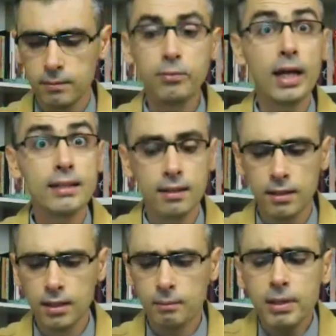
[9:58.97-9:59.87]
Brandon,
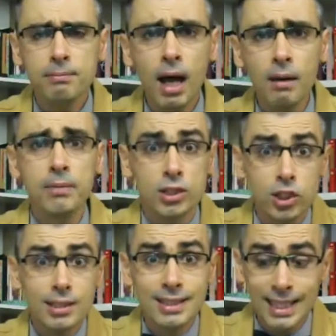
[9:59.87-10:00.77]
But mom,
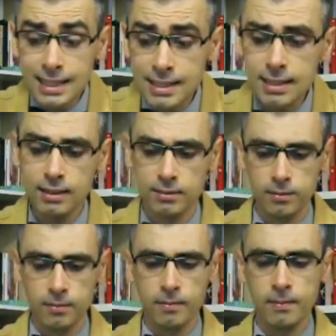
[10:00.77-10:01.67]
just listen.
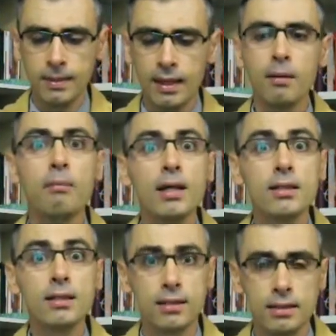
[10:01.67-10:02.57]

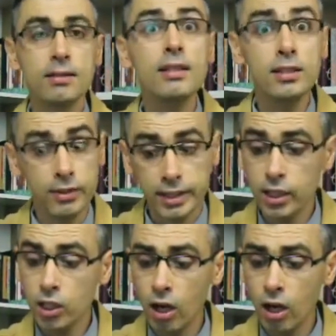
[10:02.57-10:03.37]
Mother, still drinking